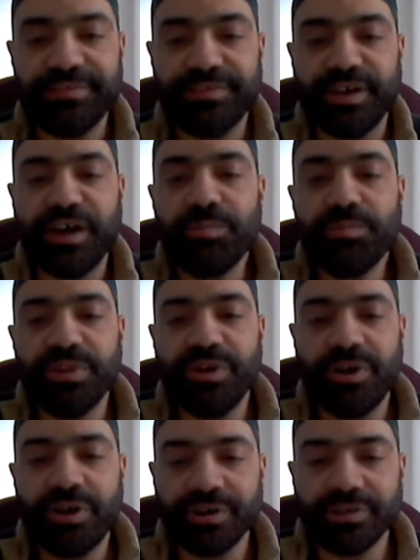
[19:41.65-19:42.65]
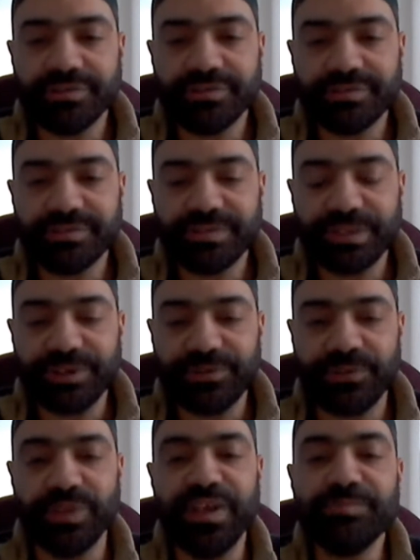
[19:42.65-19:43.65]
have a humble heart,
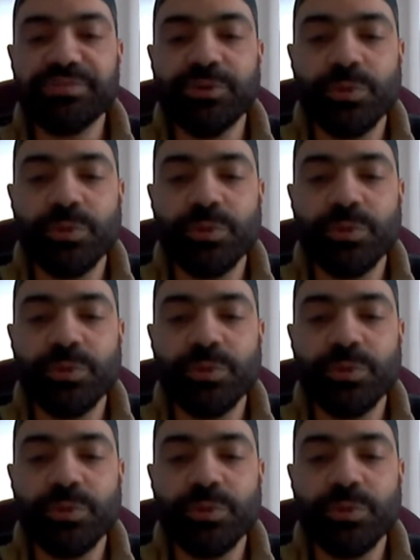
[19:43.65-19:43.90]
for them